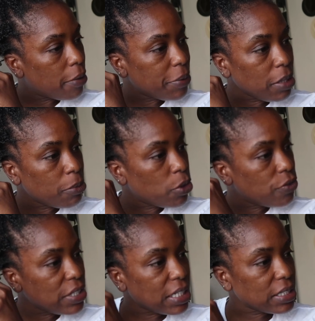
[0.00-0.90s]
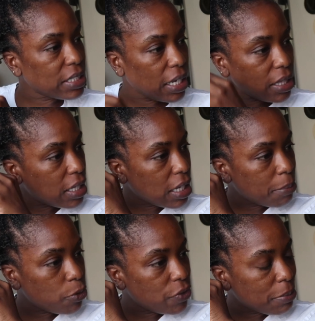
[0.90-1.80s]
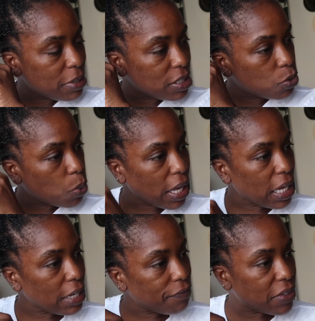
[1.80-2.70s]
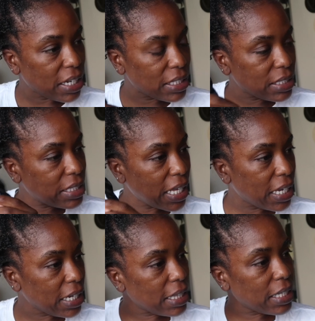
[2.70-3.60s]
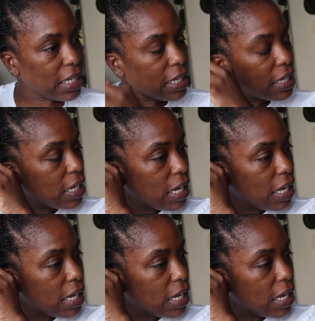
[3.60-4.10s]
He moved, he didn't say anything. I moved him and his wife. They didn't say anything.